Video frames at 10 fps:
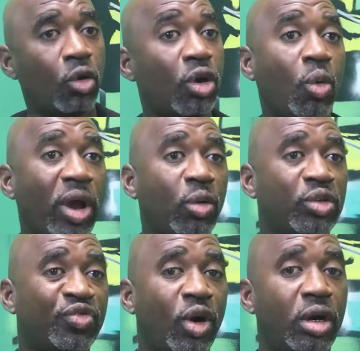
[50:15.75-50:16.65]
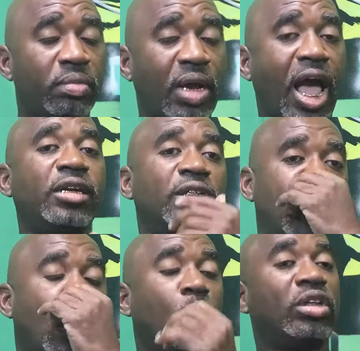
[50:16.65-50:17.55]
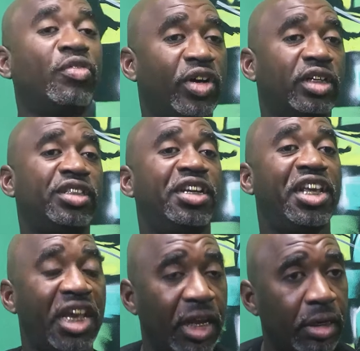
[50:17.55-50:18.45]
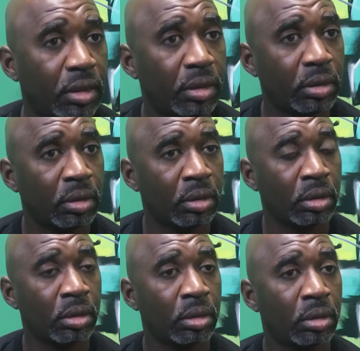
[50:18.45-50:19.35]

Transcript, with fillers: I don't know where it was from. Yeah. I just know what the fuck she did. Okay.